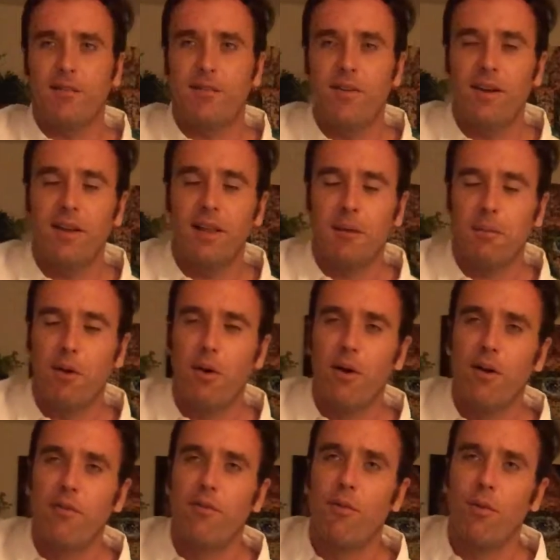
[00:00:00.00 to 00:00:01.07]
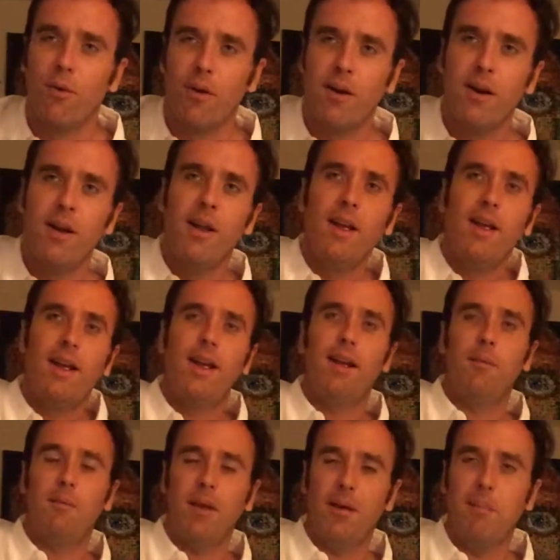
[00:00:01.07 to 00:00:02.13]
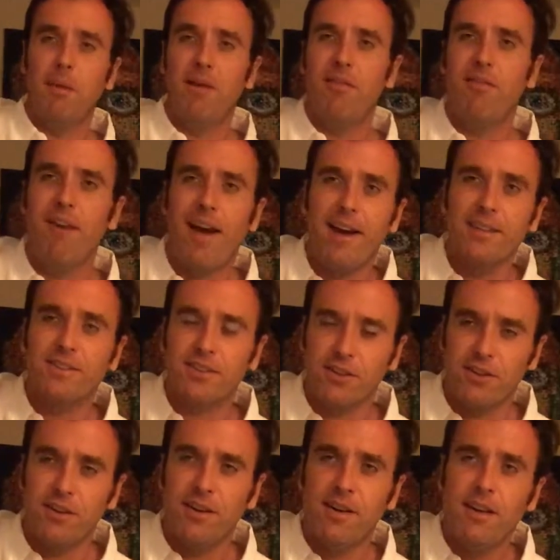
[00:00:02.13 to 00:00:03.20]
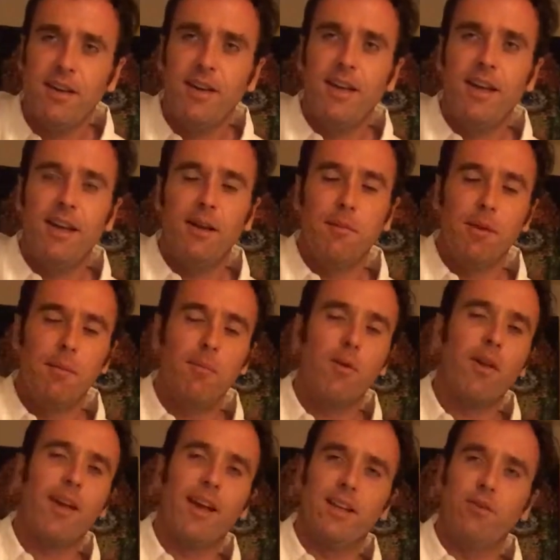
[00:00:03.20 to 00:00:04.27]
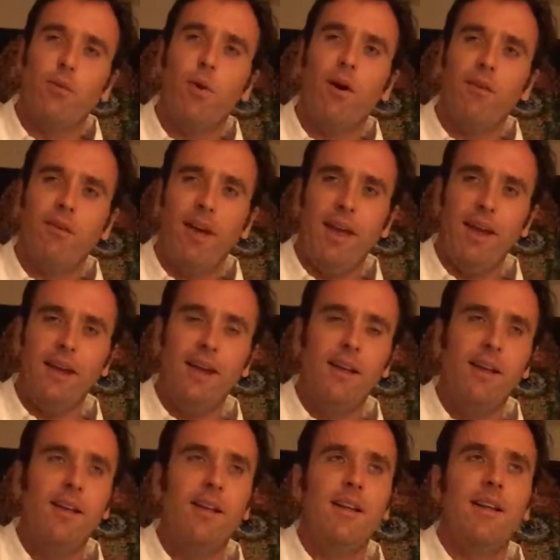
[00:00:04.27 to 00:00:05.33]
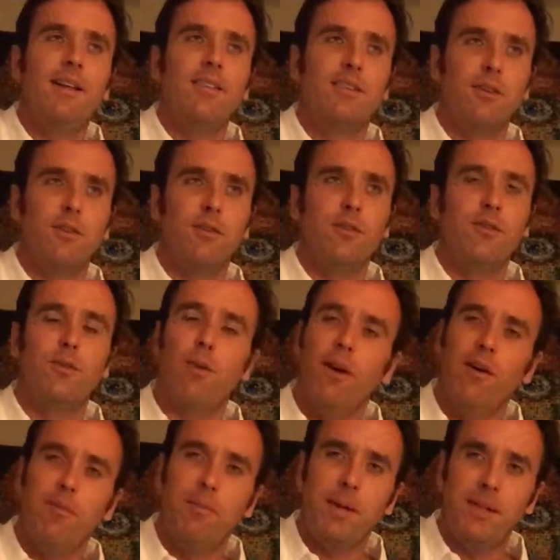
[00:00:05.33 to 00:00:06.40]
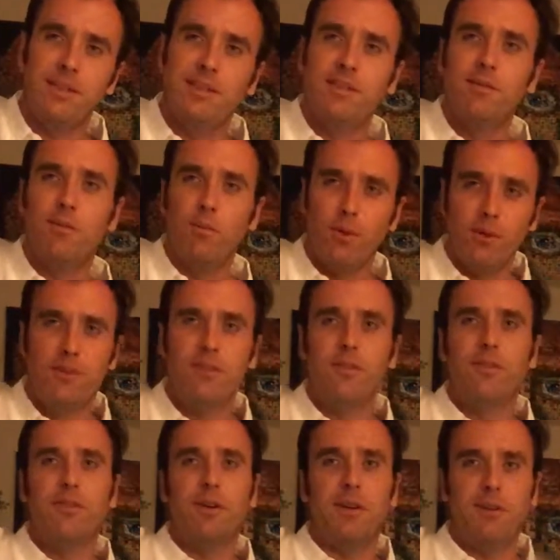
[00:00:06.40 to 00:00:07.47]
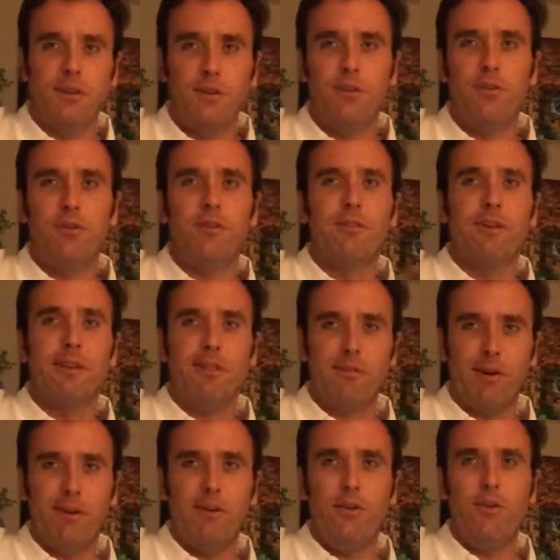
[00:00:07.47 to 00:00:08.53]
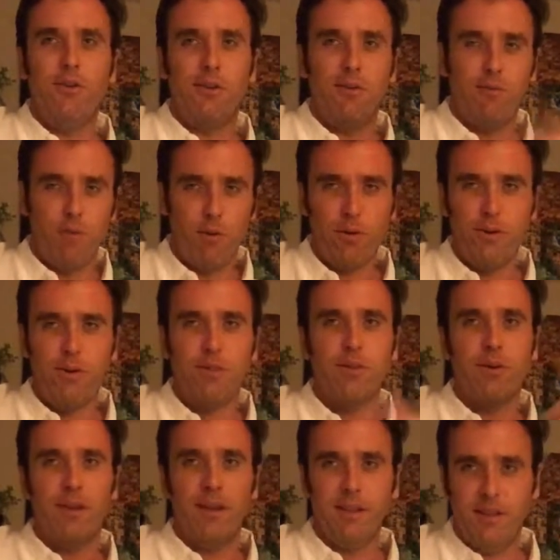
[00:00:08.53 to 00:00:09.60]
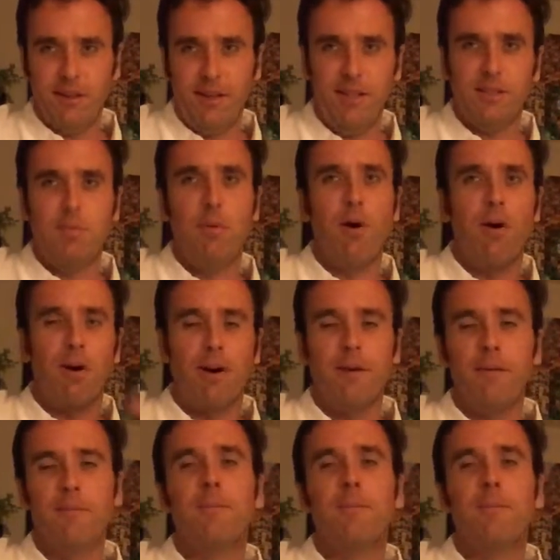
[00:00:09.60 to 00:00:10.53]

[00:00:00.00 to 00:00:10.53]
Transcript: the feel I'm going for. It'll be a bit faster, and it'll be more like a 12/8. So 12 beats, 1 2 3 2 2 3 3 2 3 4 2 3 each bar.